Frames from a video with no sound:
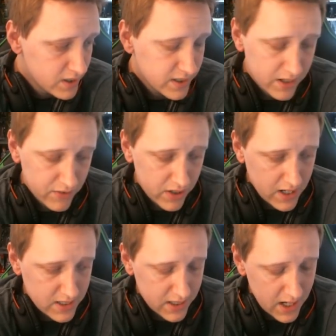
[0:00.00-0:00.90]
to give you
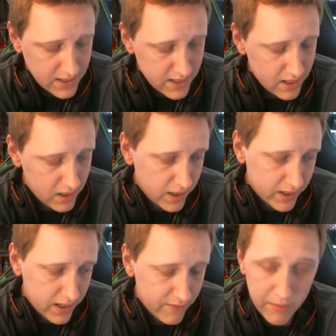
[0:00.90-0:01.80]
guys the content,
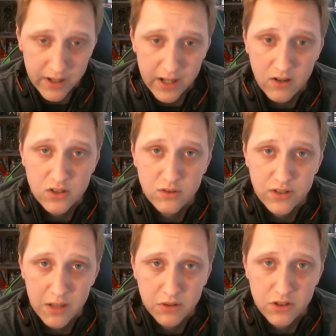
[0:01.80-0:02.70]
unlike everybody else who's
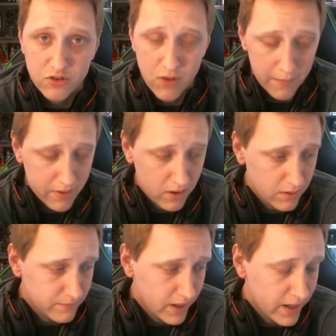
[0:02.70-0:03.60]
able to drop it
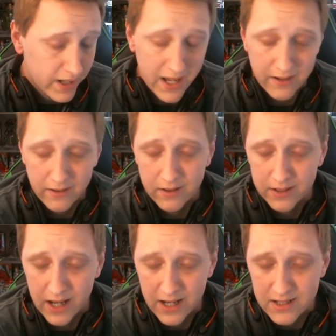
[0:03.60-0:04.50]
all. And again,
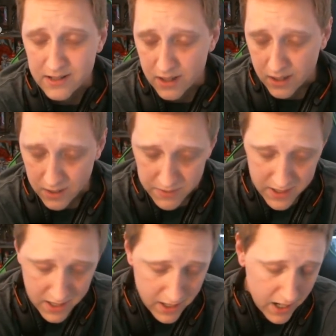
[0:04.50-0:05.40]
guys, 100%,